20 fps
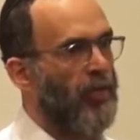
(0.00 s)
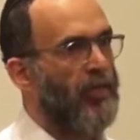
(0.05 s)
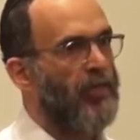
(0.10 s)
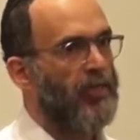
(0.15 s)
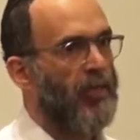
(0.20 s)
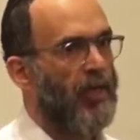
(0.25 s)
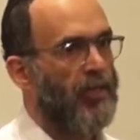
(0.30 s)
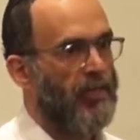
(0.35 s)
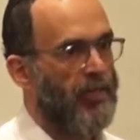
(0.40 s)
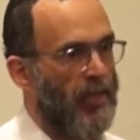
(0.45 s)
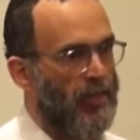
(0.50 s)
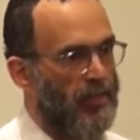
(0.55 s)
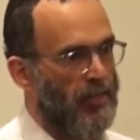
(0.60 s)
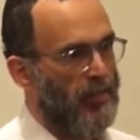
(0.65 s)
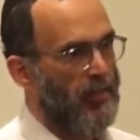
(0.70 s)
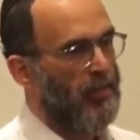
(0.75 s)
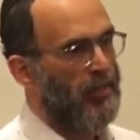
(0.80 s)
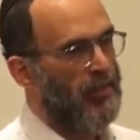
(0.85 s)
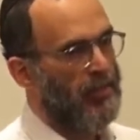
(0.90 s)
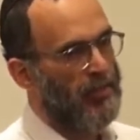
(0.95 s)
these
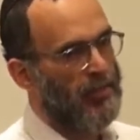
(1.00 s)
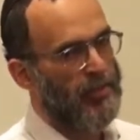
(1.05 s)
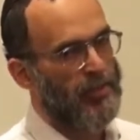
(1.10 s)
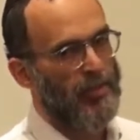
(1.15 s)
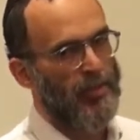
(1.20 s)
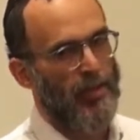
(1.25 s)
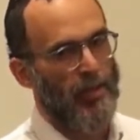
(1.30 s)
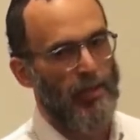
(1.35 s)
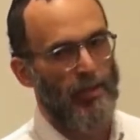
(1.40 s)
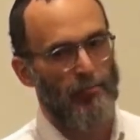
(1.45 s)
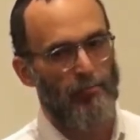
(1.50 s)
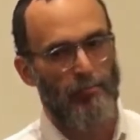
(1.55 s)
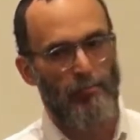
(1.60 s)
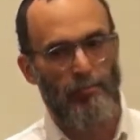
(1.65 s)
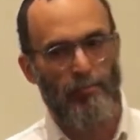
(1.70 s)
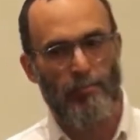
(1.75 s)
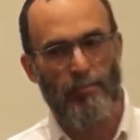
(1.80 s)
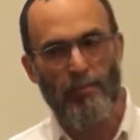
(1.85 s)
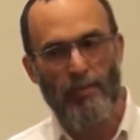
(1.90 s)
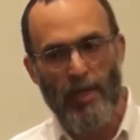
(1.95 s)
identities
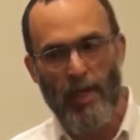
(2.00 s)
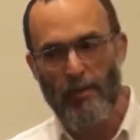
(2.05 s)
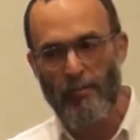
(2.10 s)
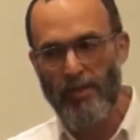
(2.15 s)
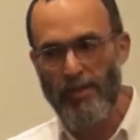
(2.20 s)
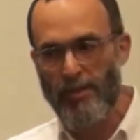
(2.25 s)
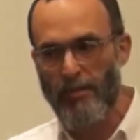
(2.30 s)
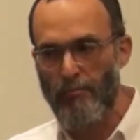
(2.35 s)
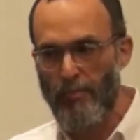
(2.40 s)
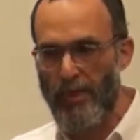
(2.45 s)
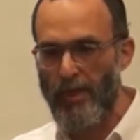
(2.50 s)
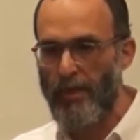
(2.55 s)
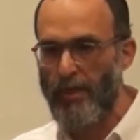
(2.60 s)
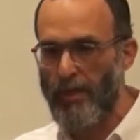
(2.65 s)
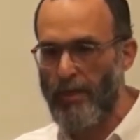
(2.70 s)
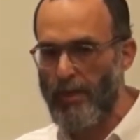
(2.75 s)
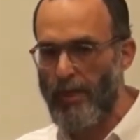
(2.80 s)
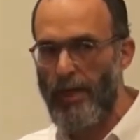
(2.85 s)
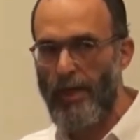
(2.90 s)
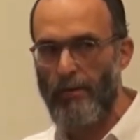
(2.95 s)
came into
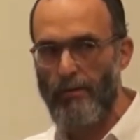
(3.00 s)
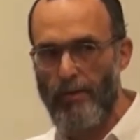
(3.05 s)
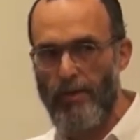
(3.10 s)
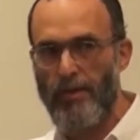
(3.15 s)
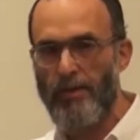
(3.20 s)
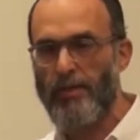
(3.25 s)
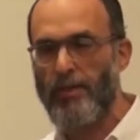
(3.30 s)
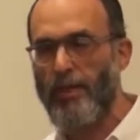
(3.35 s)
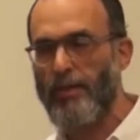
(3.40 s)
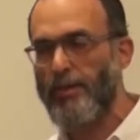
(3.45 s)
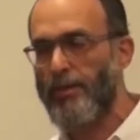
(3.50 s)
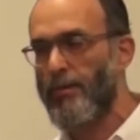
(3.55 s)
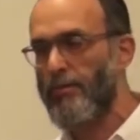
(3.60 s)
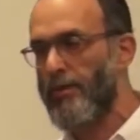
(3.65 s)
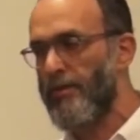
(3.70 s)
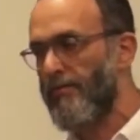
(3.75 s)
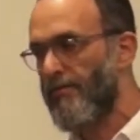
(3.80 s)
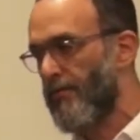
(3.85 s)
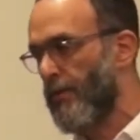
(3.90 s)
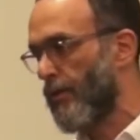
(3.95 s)
being and how things got so
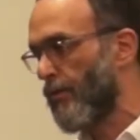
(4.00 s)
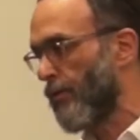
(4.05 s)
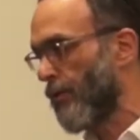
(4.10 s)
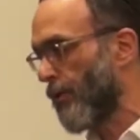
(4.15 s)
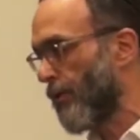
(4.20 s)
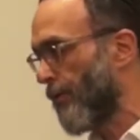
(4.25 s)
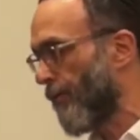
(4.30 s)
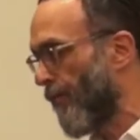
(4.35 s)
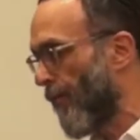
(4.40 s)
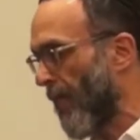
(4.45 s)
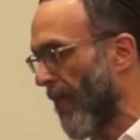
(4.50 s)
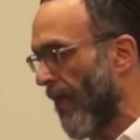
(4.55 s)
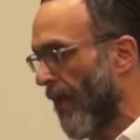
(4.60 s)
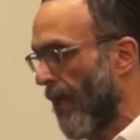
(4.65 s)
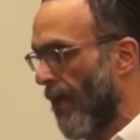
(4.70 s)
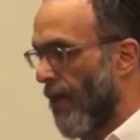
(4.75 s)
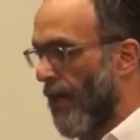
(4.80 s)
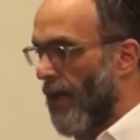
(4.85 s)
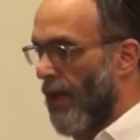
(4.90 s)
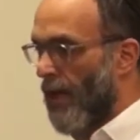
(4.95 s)
confused.
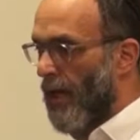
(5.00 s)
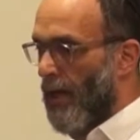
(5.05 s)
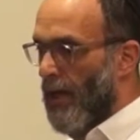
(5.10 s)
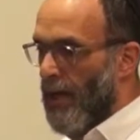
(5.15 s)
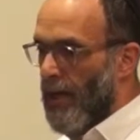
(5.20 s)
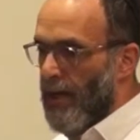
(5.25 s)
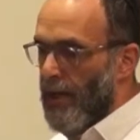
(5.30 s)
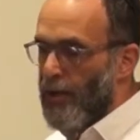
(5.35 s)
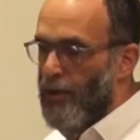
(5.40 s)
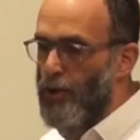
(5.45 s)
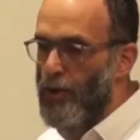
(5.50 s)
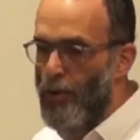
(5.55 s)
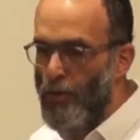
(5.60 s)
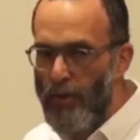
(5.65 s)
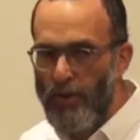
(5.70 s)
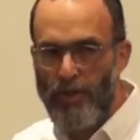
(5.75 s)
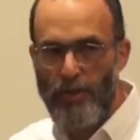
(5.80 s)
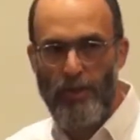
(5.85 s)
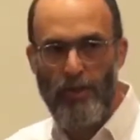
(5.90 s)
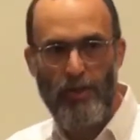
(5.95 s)

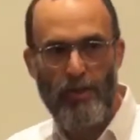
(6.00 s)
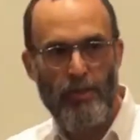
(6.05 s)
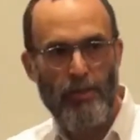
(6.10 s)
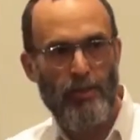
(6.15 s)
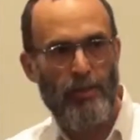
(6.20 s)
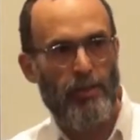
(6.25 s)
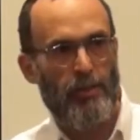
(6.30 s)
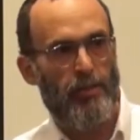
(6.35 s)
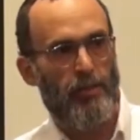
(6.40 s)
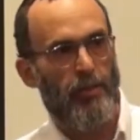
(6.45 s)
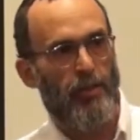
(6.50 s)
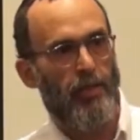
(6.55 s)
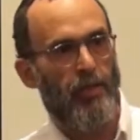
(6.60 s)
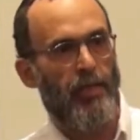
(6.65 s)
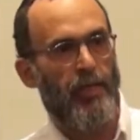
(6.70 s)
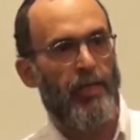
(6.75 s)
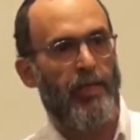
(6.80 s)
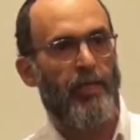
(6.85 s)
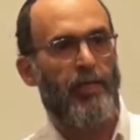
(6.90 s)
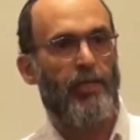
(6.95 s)
Jewishness
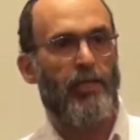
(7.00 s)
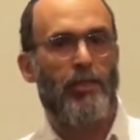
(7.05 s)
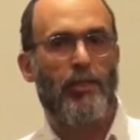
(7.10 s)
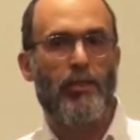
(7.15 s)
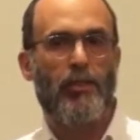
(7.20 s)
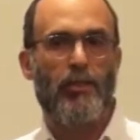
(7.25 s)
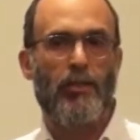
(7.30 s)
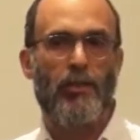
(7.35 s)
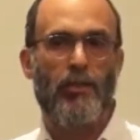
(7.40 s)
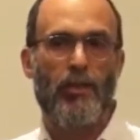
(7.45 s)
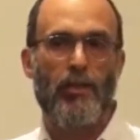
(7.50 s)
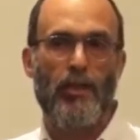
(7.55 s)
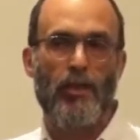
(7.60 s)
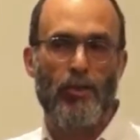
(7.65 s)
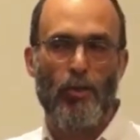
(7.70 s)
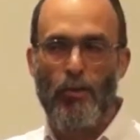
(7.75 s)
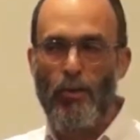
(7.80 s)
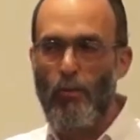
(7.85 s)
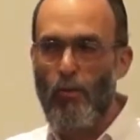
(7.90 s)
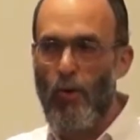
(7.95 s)

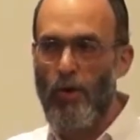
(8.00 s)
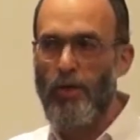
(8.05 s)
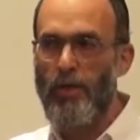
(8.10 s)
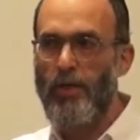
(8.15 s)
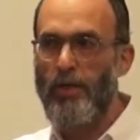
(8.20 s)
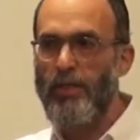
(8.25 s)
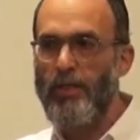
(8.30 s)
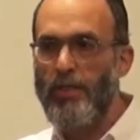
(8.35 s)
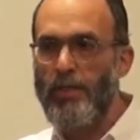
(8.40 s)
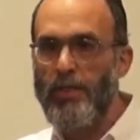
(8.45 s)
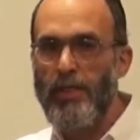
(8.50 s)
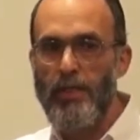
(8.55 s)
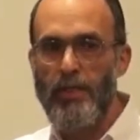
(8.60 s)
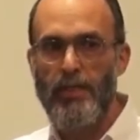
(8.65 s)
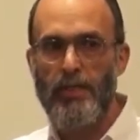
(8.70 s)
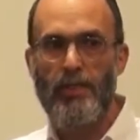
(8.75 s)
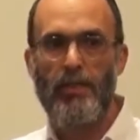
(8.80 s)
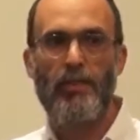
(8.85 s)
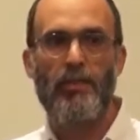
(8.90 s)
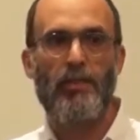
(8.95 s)
there's only one
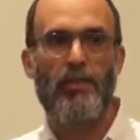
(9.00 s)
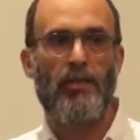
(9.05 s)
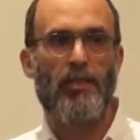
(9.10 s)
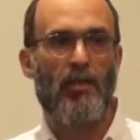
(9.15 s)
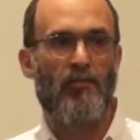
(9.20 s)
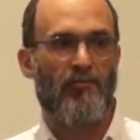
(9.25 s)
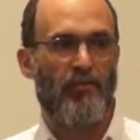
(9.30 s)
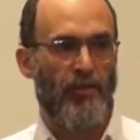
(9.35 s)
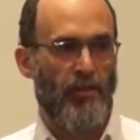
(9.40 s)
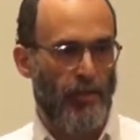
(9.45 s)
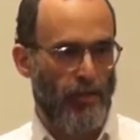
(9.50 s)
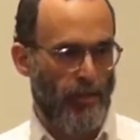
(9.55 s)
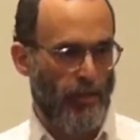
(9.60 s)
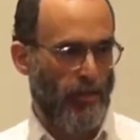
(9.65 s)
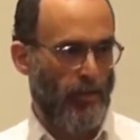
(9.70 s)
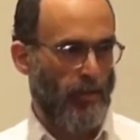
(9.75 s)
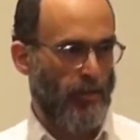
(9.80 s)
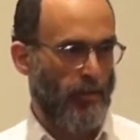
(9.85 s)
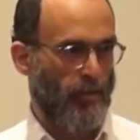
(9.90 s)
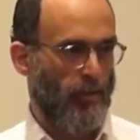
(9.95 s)
consistent
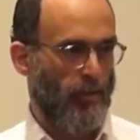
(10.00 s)
definition.